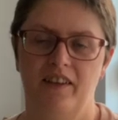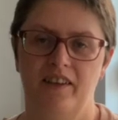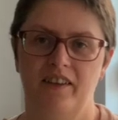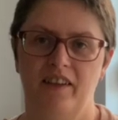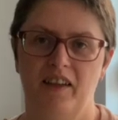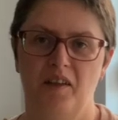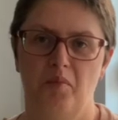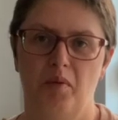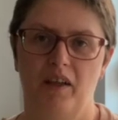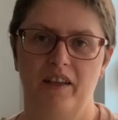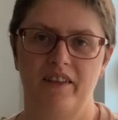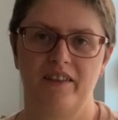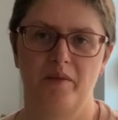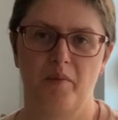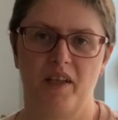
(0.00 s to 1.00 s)
take a
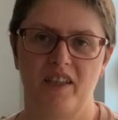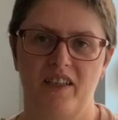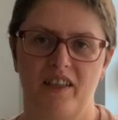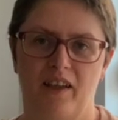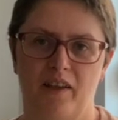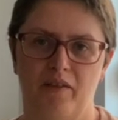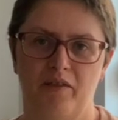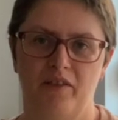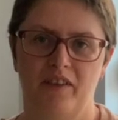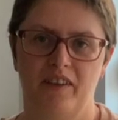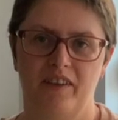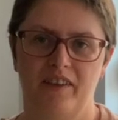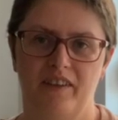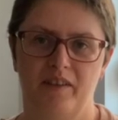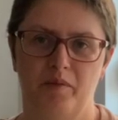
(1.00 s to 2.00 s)
place in my shelf
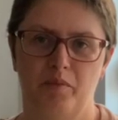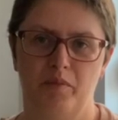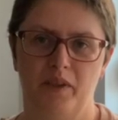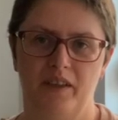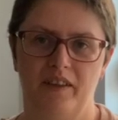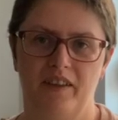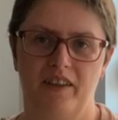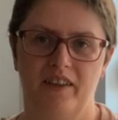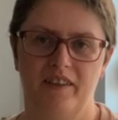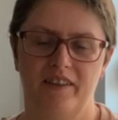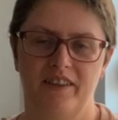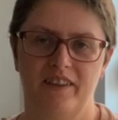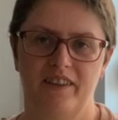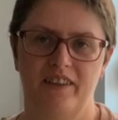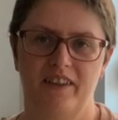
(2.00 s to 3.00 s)
and be there and
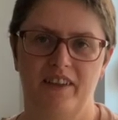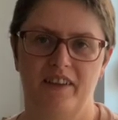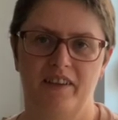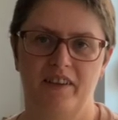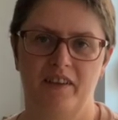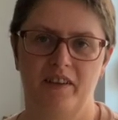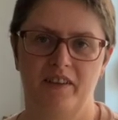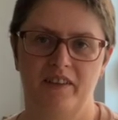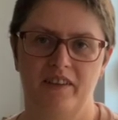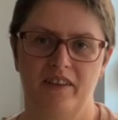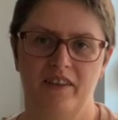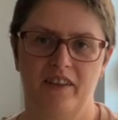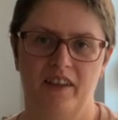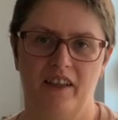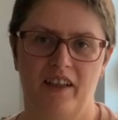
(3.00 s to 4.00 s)
sit there
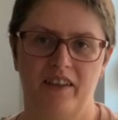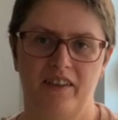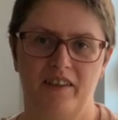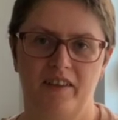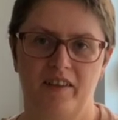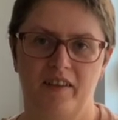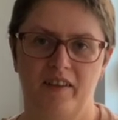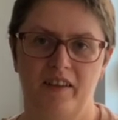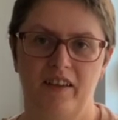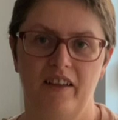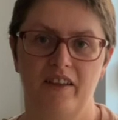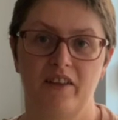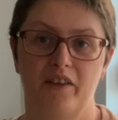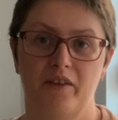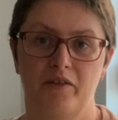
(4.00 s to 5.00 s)
till I get the
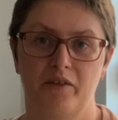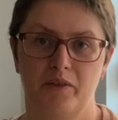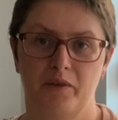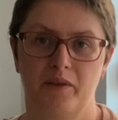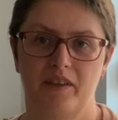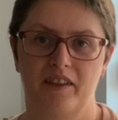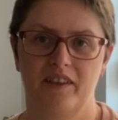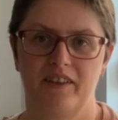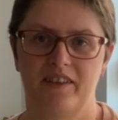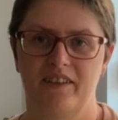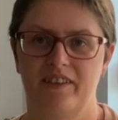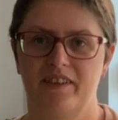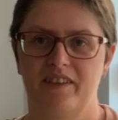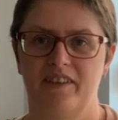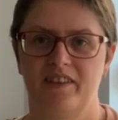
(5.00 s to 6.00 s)
leisure of doing
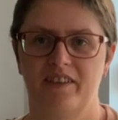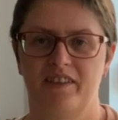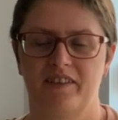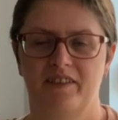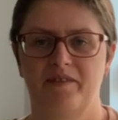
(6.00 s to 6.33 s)
this